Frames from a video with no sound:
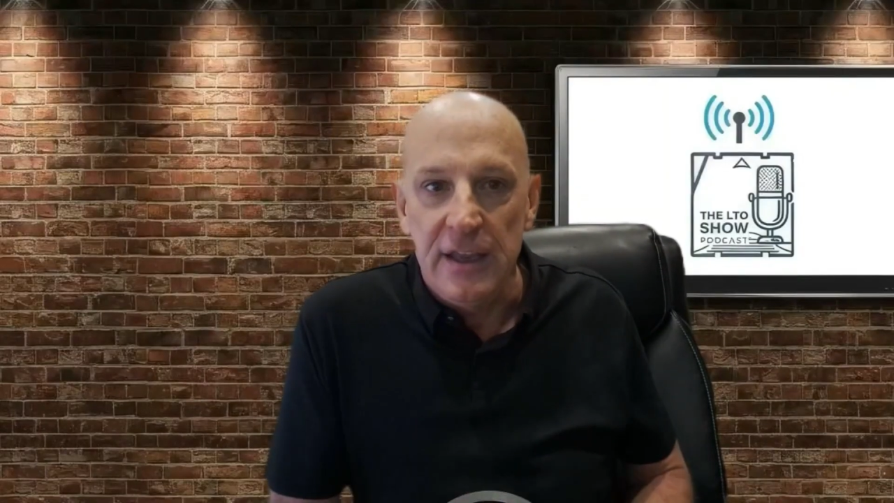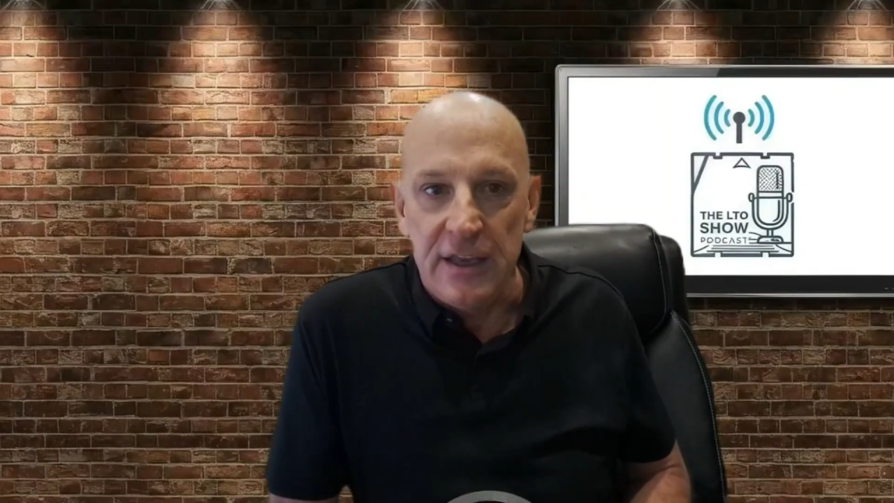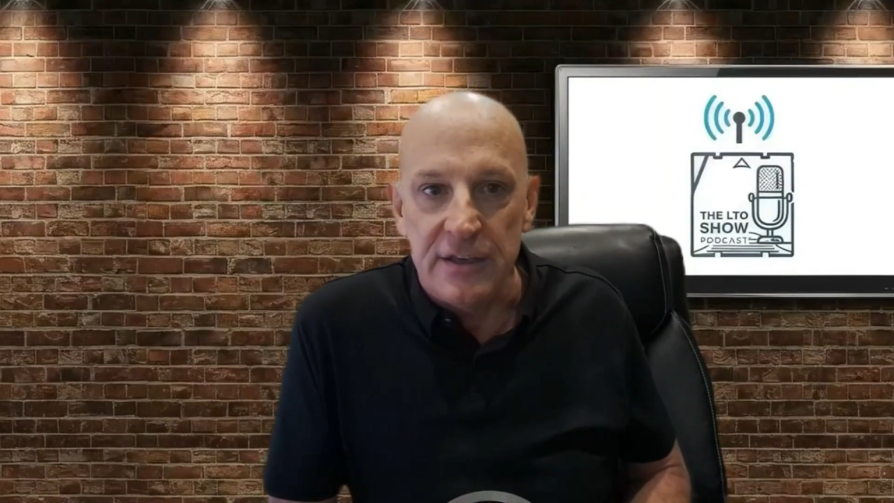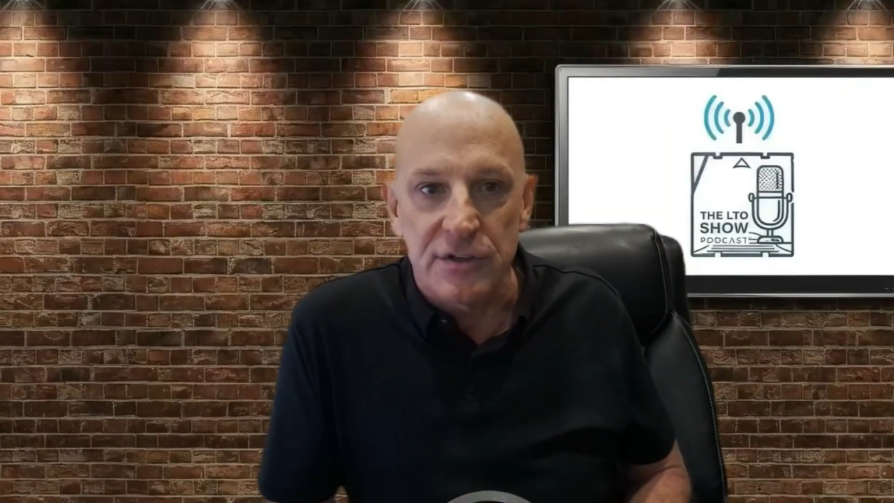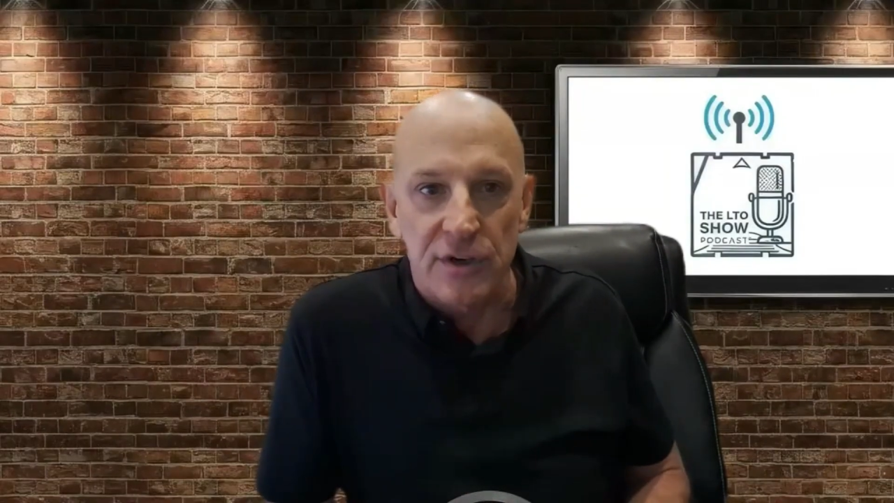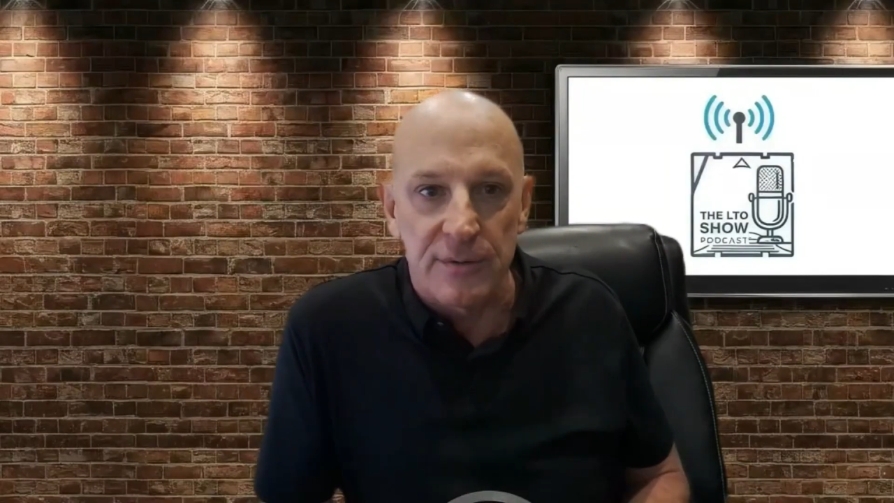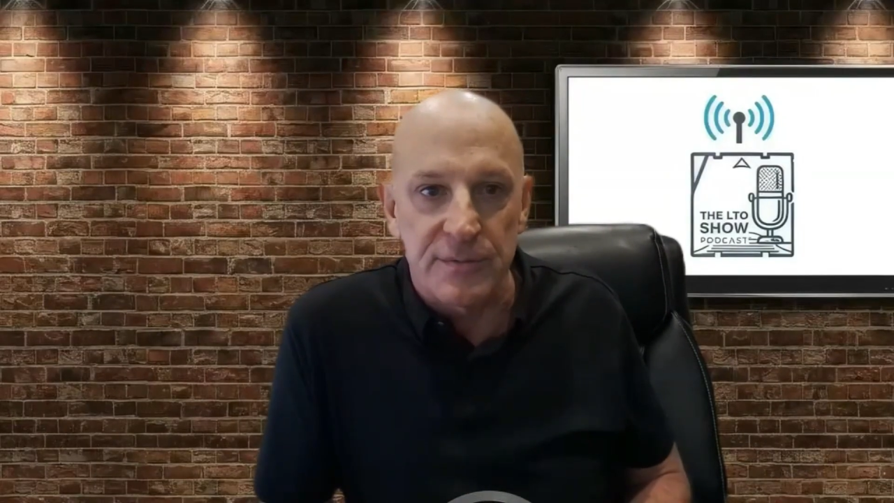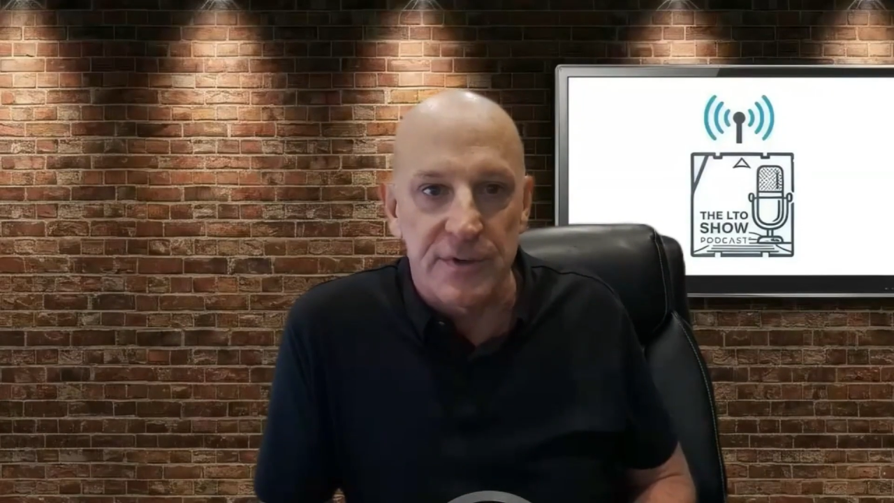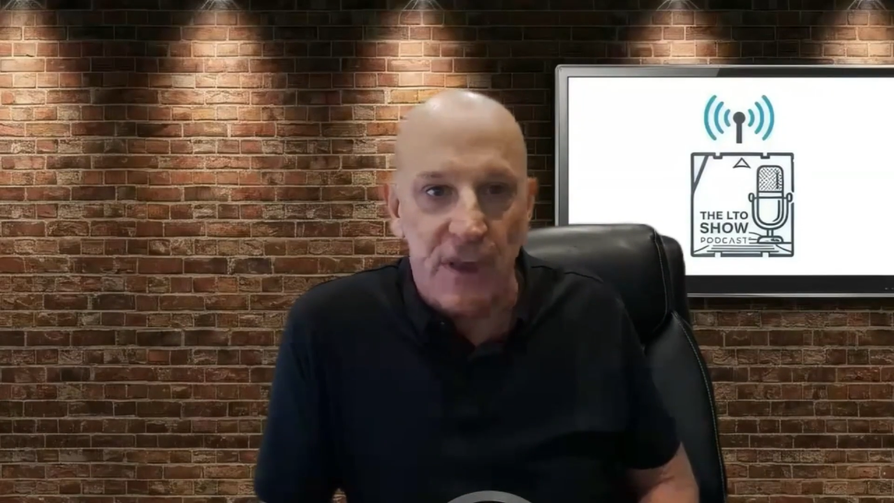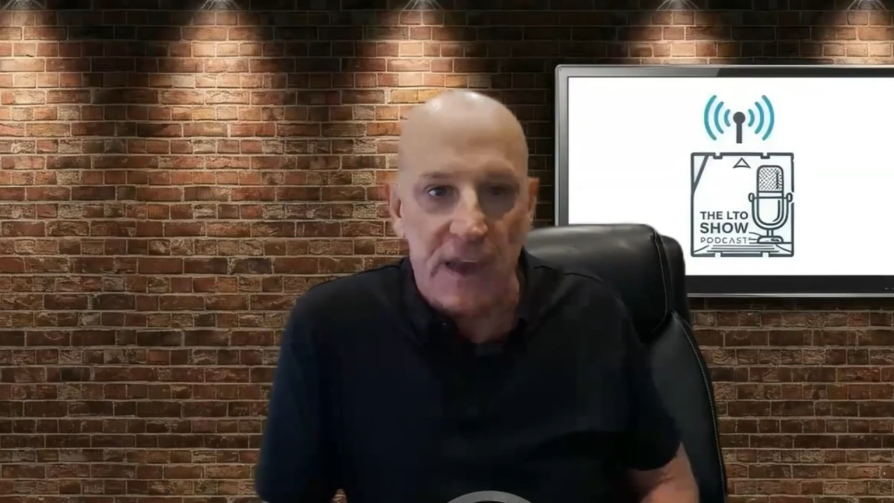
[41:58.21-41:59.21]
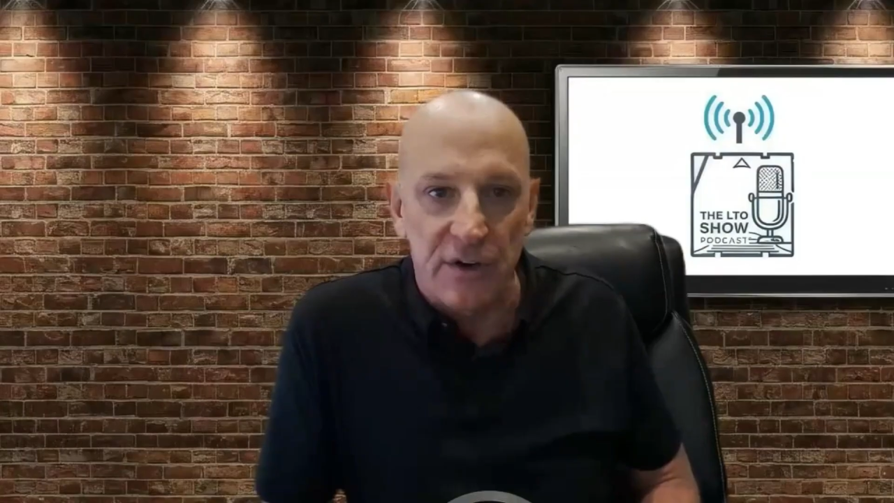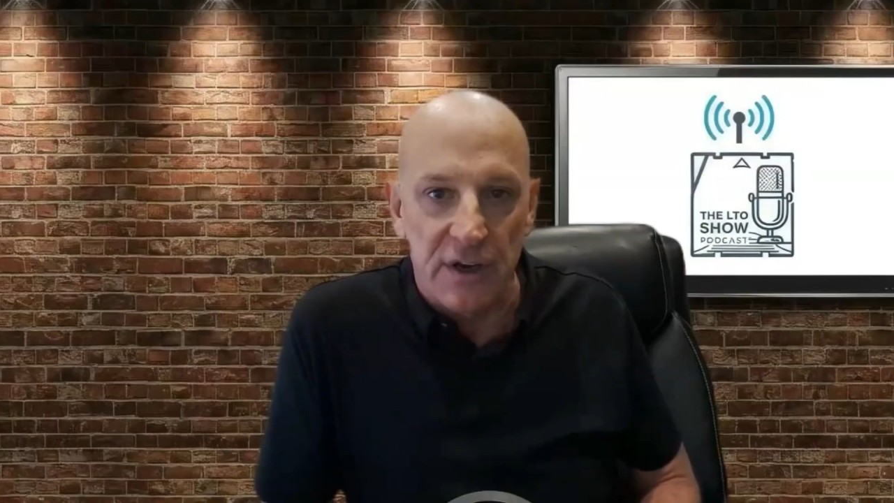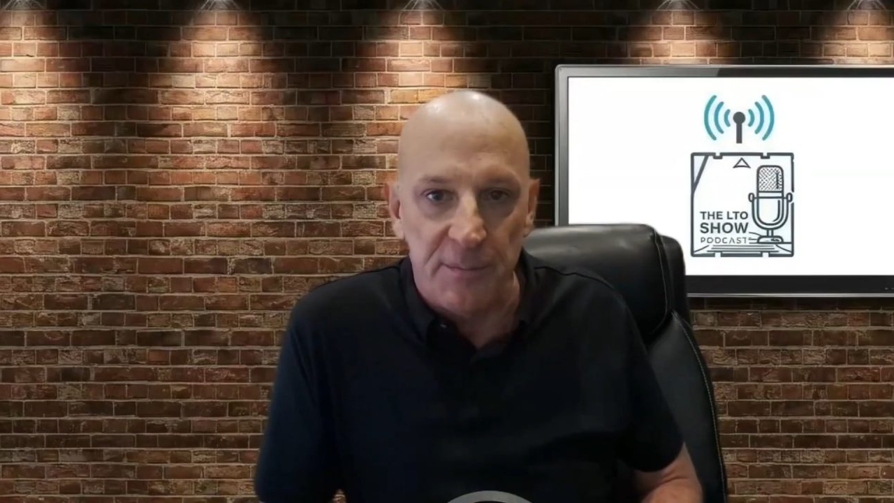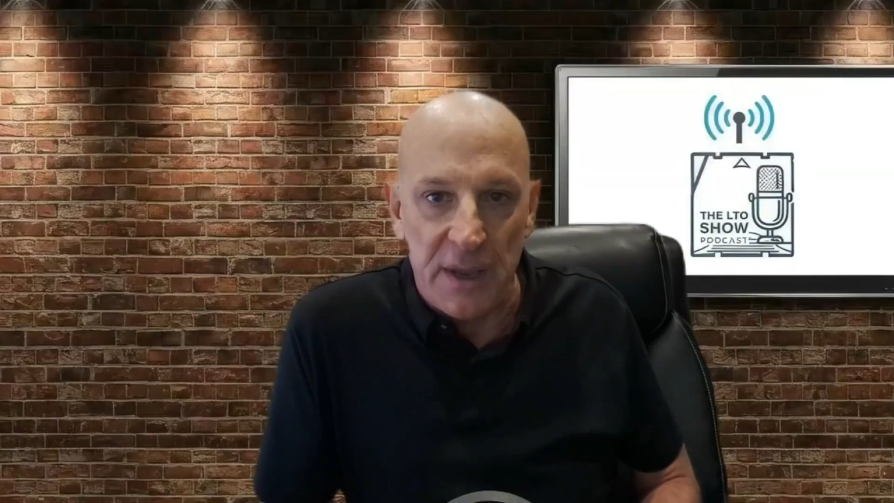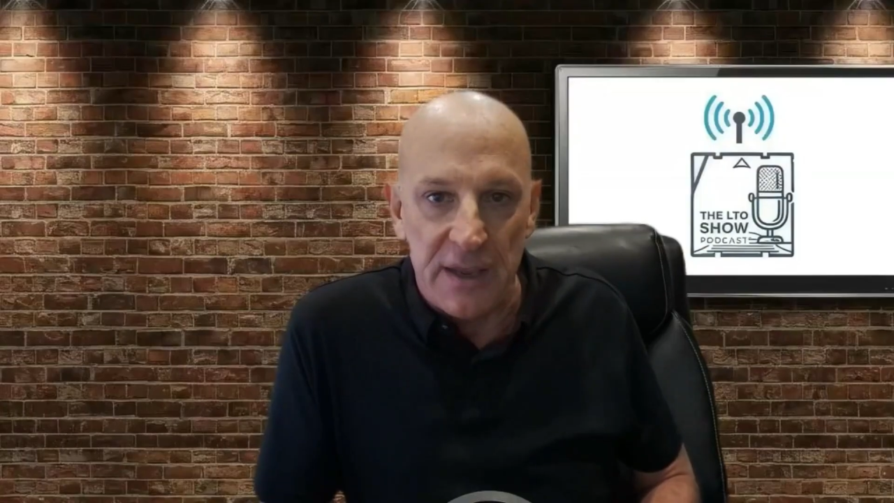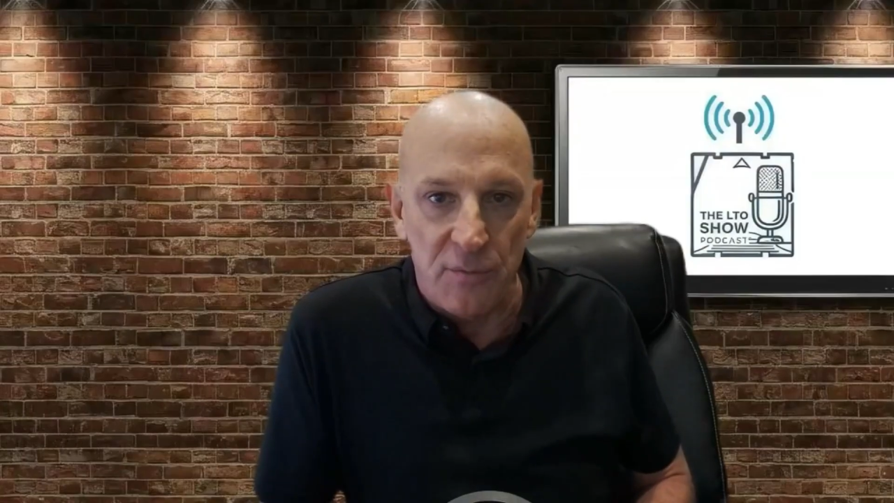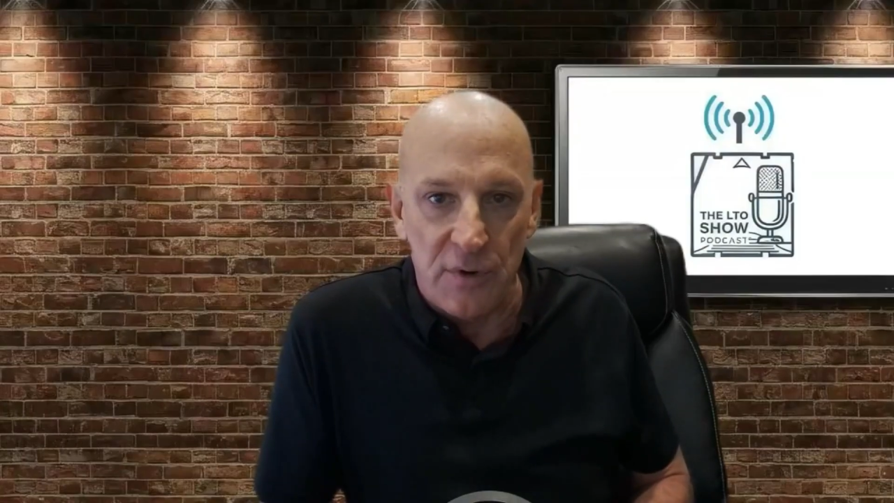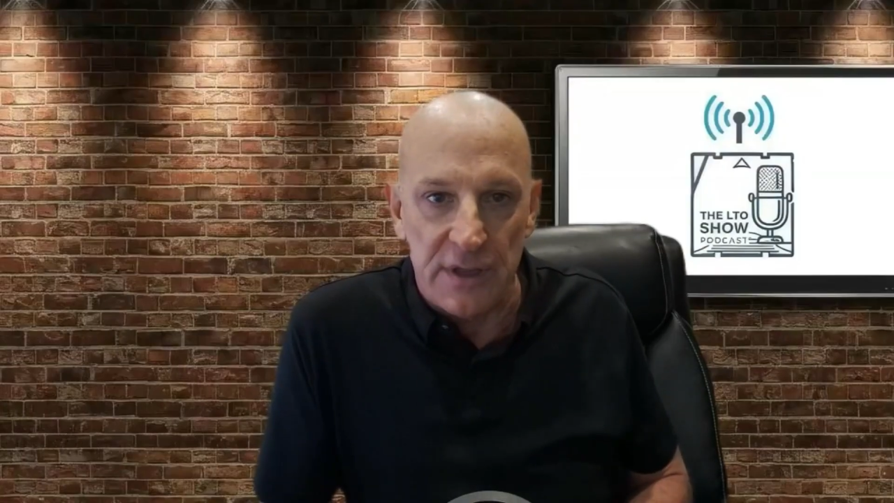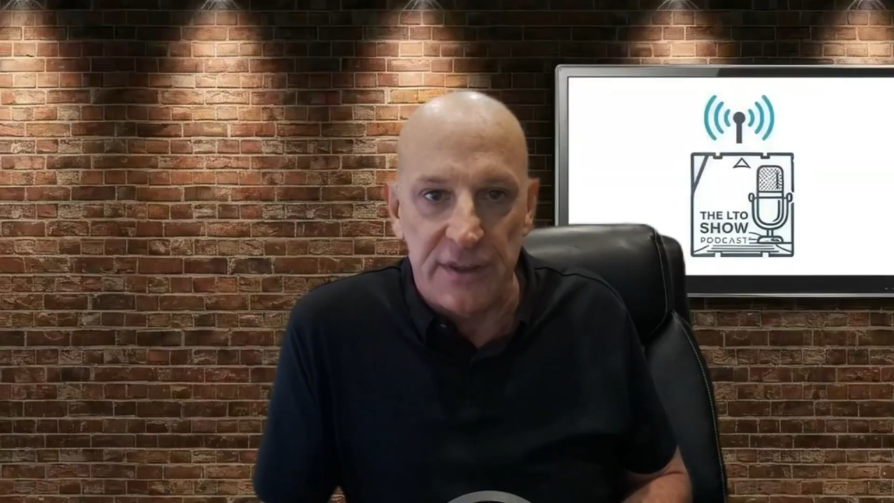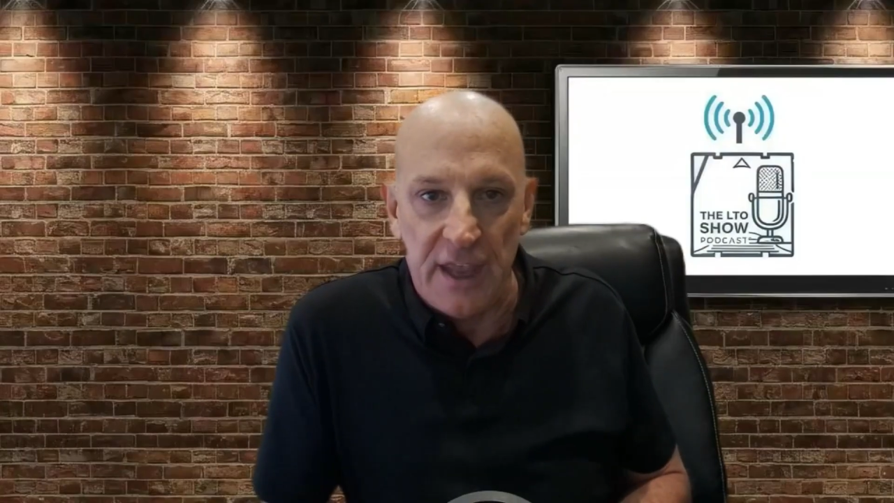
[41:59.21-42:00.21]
in terms of aggregate bandwidth